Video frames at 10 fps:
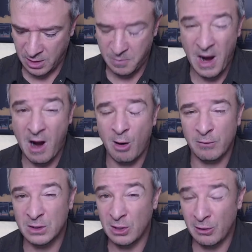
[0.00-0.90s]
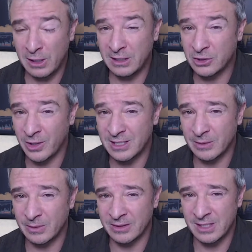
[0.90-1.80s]
A power of attorney to trade
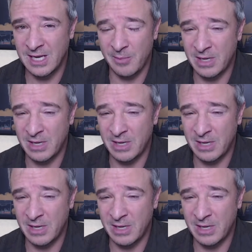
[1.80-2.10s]
someone else's account.